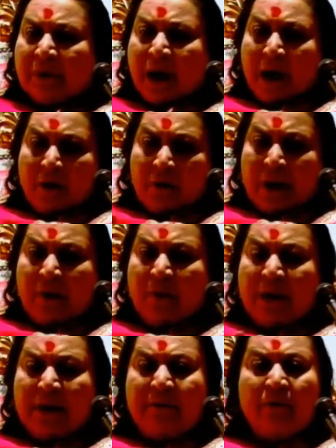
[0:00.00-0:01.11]
How can
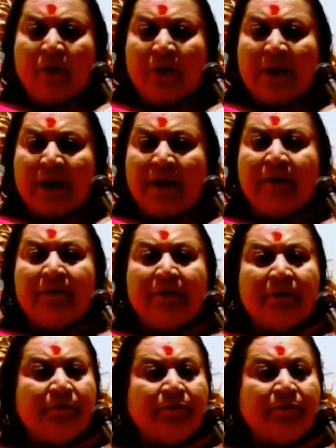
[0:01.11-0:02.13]
we live on that level?